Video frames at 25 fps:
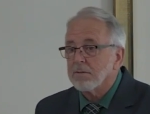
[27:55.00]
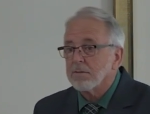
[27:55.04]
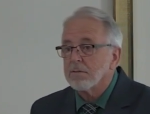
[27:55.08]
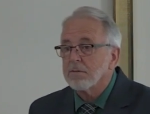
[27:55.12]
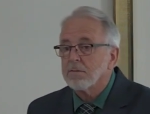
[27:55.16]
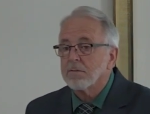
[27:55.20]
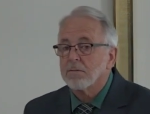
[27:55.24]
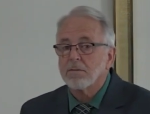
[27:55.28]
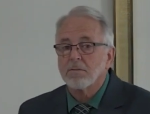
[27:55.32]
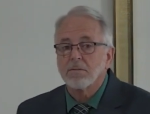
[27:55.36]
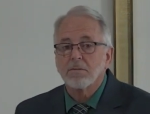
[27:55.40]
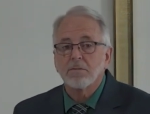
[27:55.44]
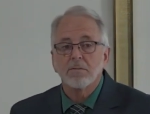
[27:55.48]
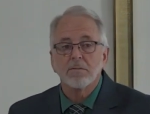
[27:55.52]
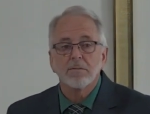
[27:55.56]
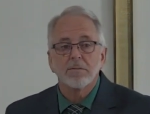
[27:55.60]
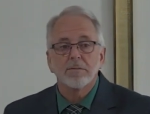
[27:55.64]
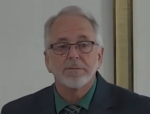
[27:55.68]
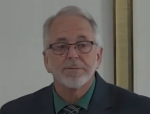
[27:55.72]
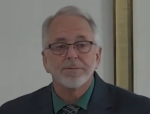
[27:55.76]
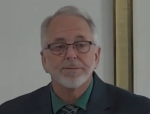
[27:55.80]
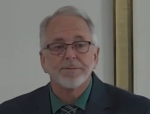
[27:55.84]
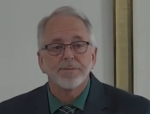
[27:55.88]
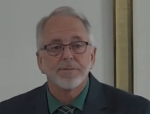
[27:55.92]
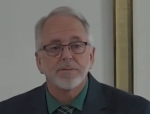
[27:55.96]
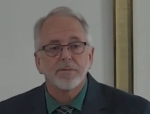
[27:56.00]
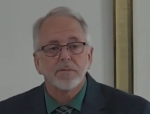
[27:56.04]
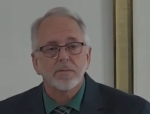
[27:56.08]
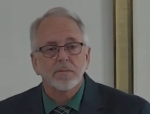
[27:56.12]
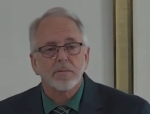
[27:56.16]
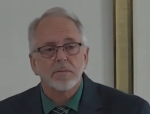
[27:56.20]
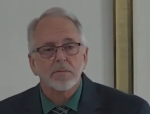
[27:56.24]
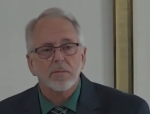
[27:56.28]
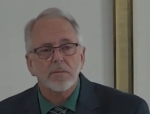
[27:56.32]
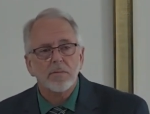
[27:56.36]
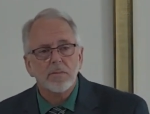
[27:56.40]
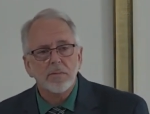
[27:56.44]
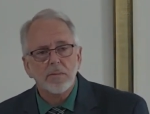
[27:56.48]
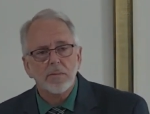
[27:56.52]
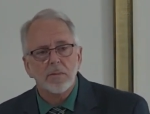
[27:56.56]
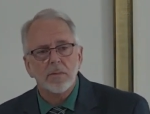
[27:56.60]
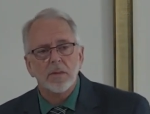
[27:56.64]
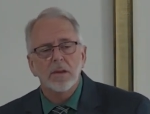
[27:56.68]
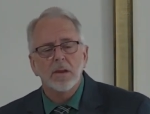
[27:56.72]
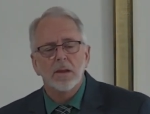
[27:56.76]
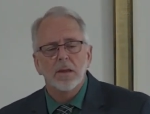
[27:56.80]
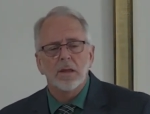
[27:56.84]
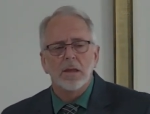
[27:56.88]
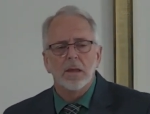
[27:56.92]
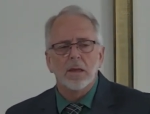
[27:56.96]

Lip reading: (silence)